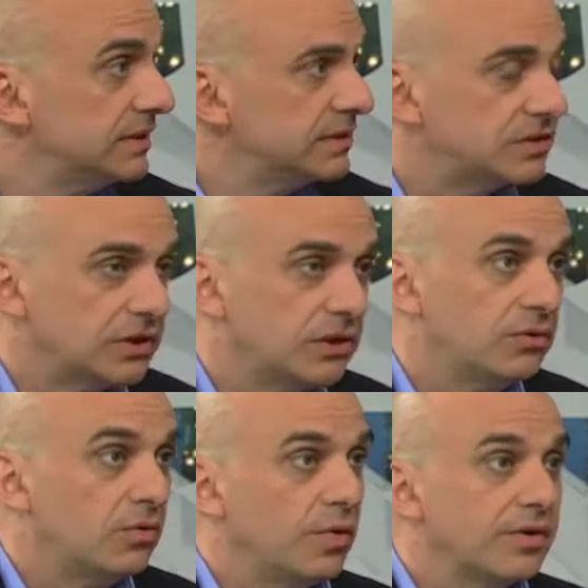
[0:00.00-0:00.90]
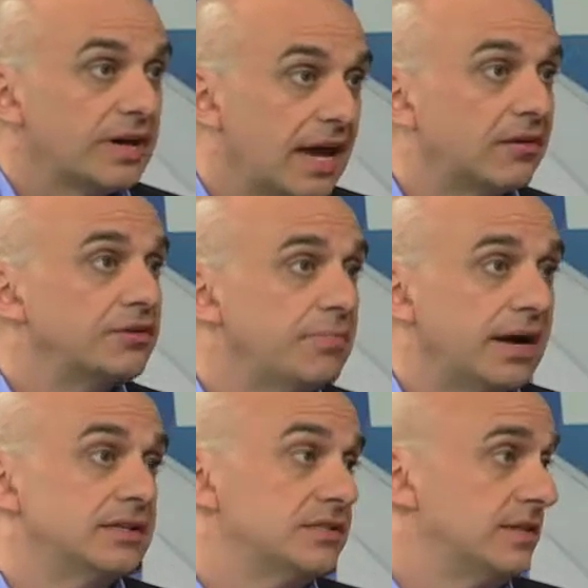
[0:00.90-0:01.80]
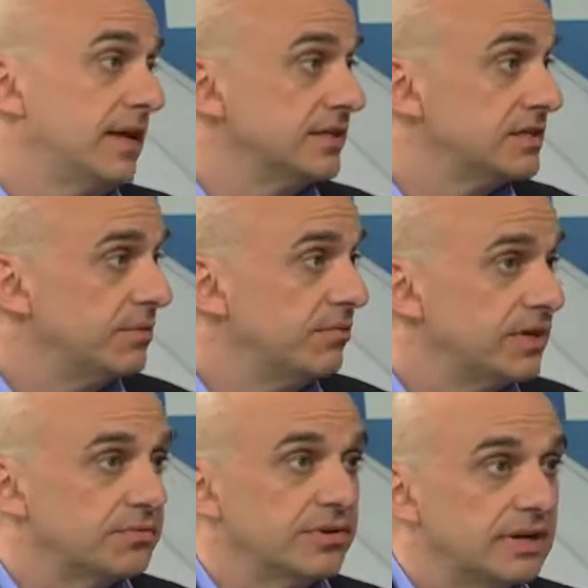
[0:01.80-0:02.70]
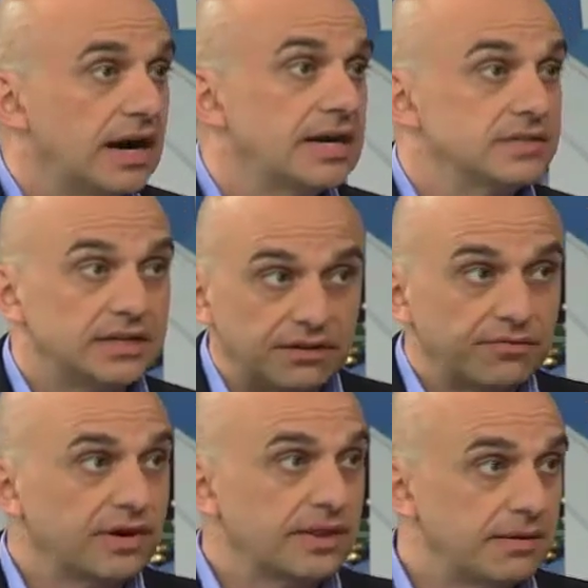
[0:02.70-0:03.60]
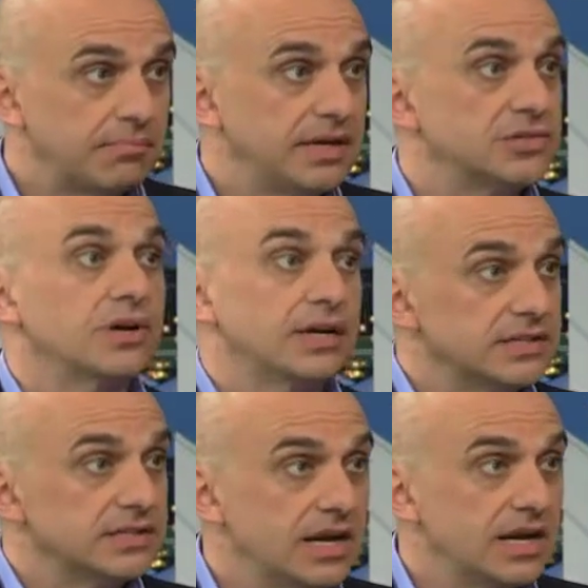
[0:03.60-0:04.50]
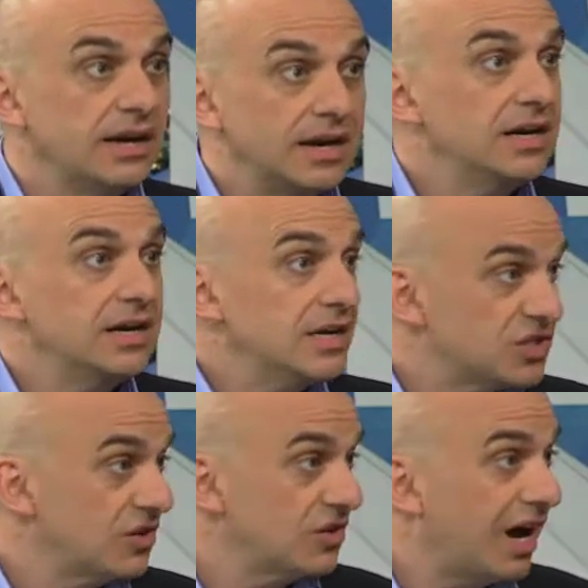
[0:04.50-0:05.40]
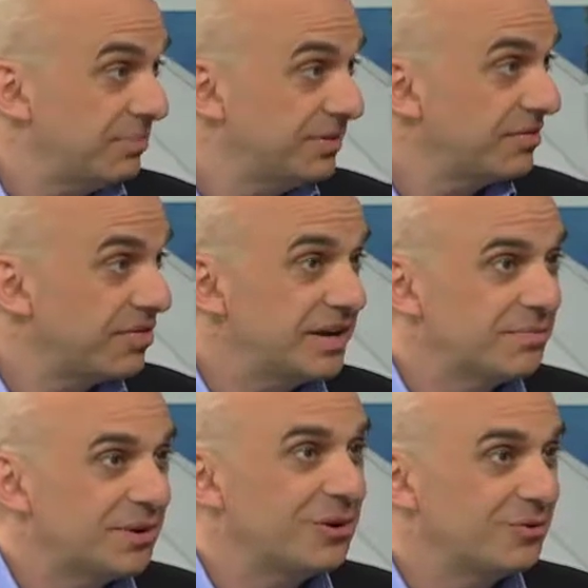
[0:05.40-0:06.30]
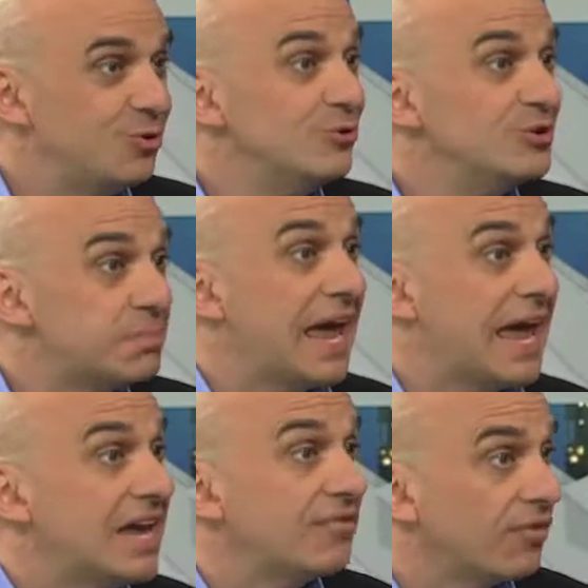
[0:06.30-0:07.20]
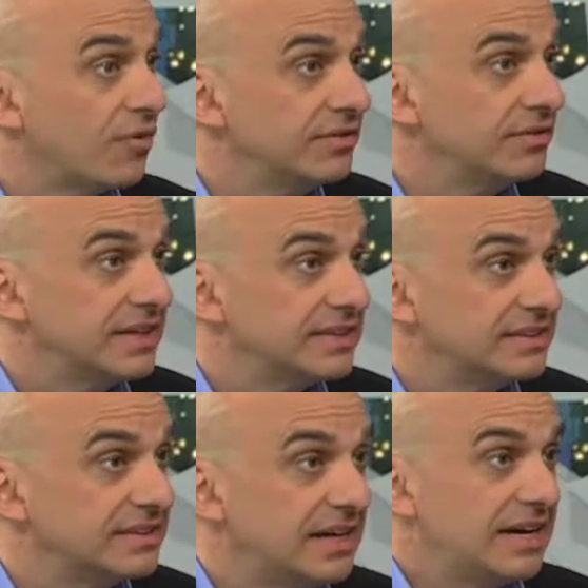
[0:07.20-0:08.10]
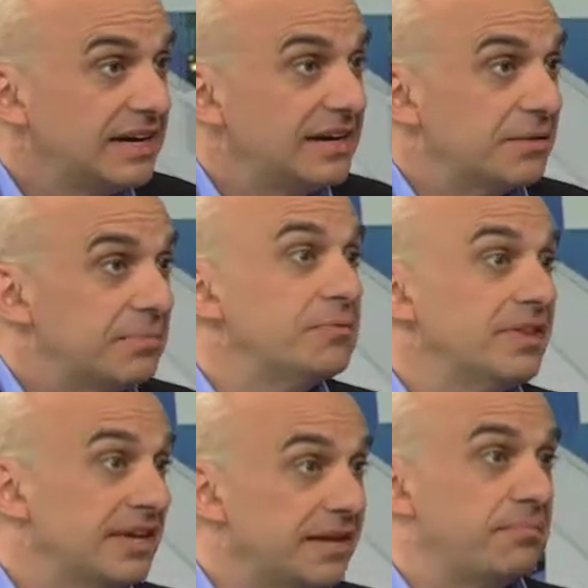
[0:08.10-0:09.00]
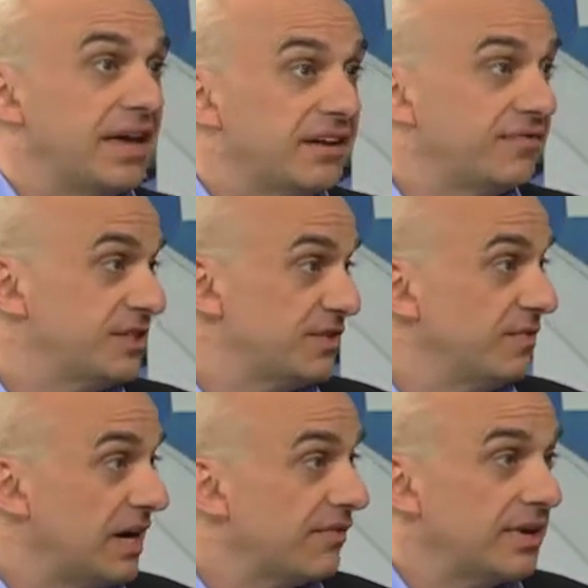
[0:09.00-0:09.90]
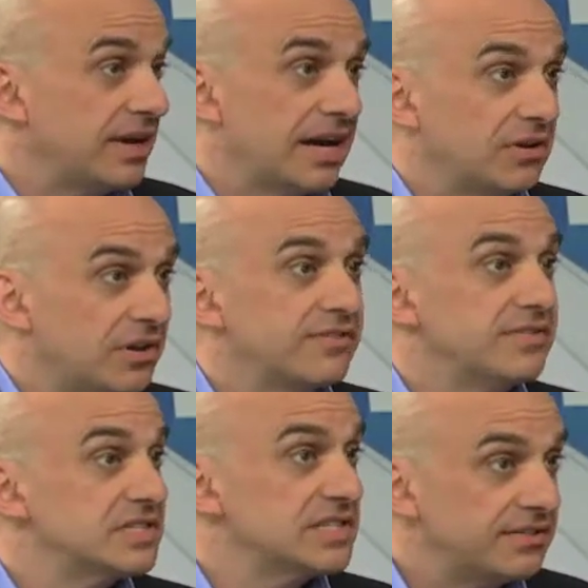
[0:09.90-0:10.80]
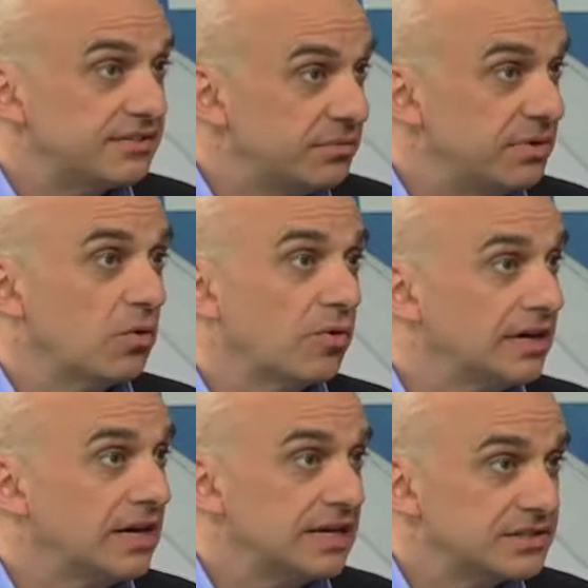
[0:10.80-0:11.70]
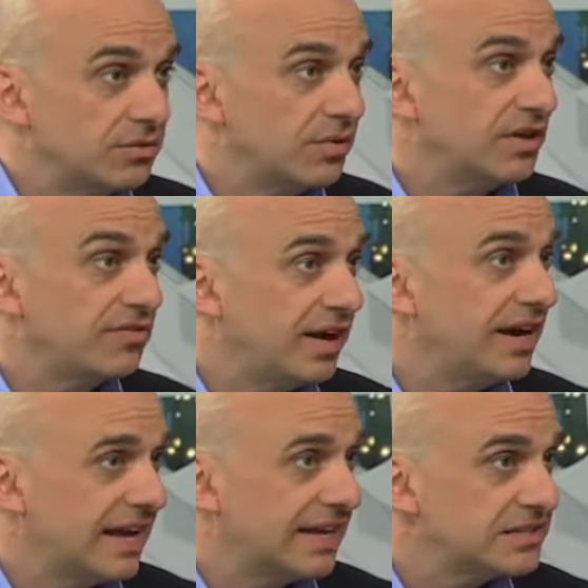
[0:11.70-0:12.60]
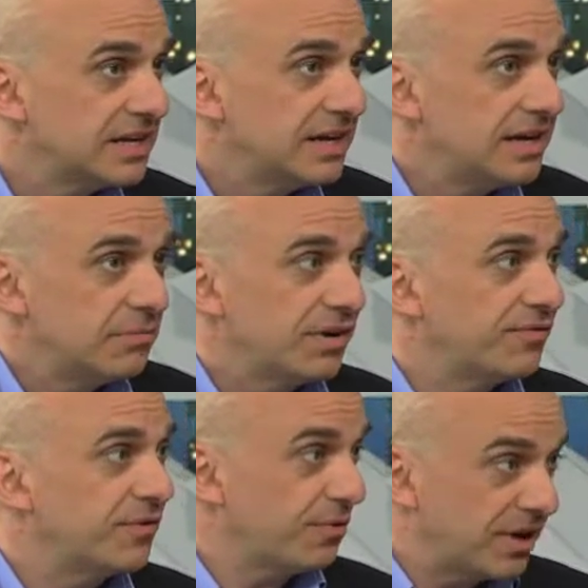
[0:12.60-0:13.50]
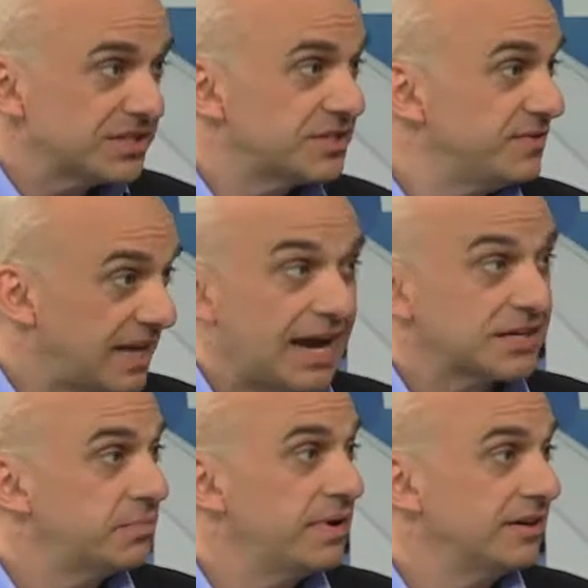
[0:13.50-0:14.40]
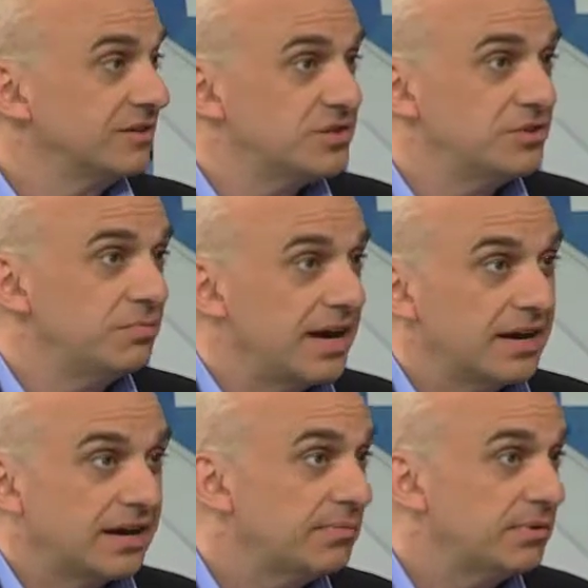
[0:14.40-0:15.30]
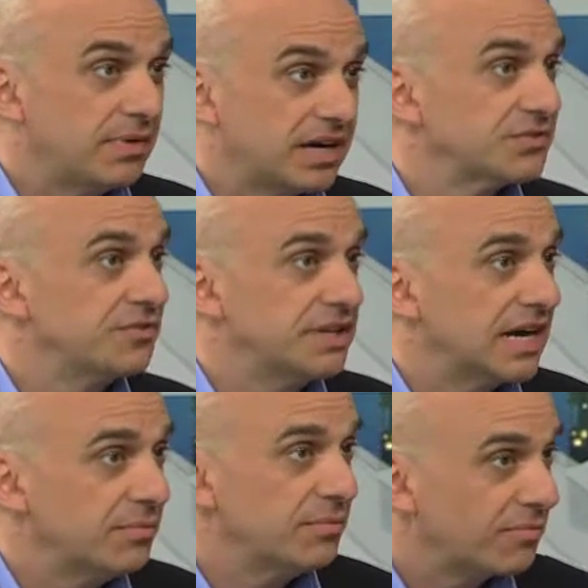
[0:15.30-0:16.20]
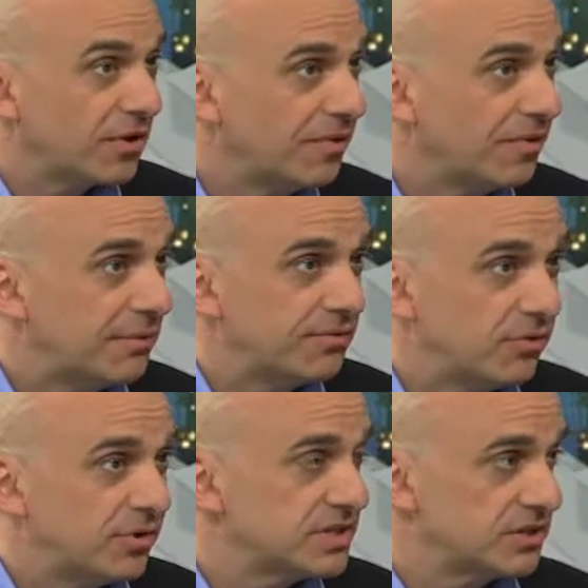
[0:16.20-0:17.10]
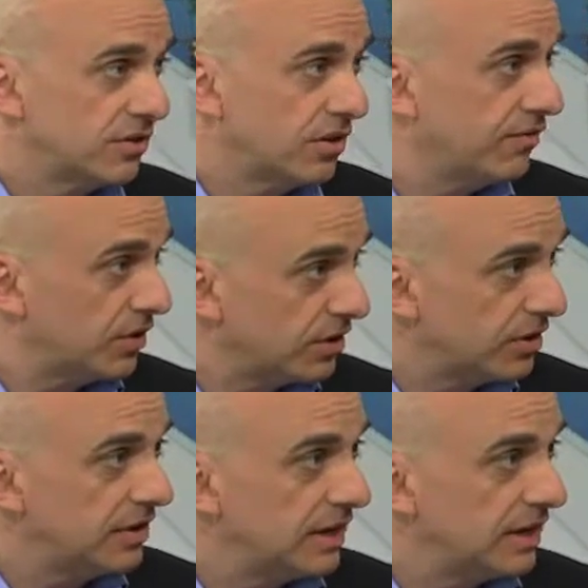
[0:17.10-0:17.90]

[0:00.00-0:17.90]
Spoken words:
So we're a counterbalance to that in some ways. We're the guys that get in front of that big truck and say, stop, think about who's paying for all of this. The people that get benefits from government have a lot of incentive to be organized and well-financed, but for the rest of taxpayers who pay a couple bucks for any government program, their voices aren't often heard.